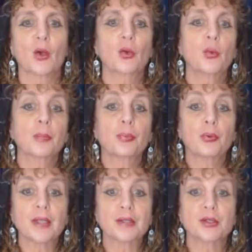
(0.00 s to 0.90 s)
who were
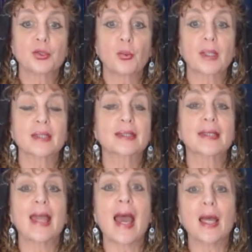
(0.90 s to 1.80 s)
present to witness
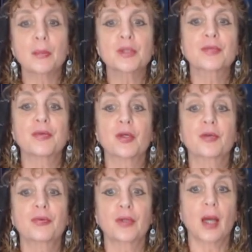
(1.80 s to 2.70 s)
the
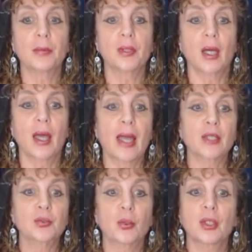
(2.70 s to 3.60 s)
atmospheric phenomena
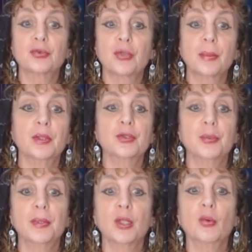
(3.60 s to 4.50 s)
as were attributed
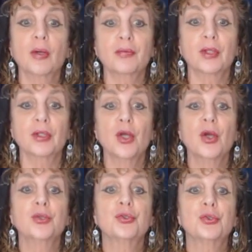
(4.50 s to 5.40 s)
to the equivalent
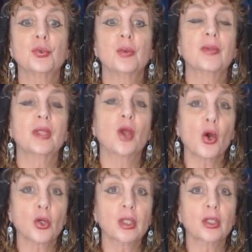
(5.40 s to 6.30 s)
to the
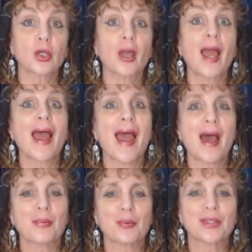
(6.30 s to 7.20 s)
earlier
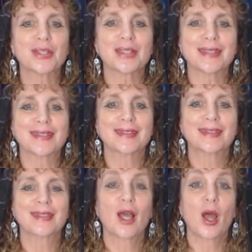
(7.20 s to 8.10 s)
apparitions.
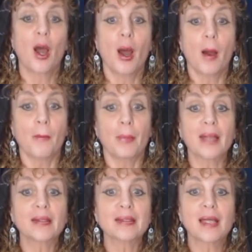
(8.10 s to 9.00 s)

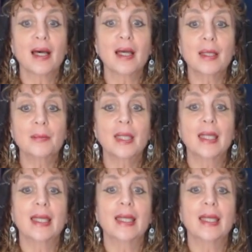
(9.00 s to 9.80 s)
By the time,